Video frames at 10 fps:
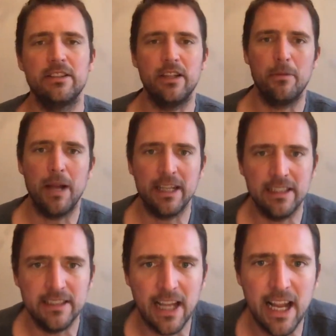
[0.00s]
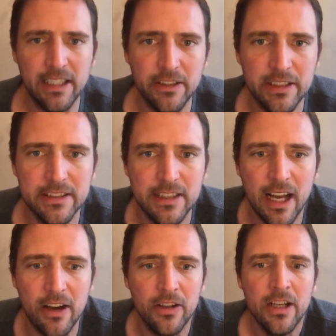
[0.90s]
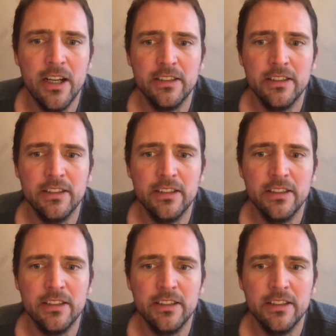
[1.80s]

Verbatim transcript: You know, back in the day, you could sell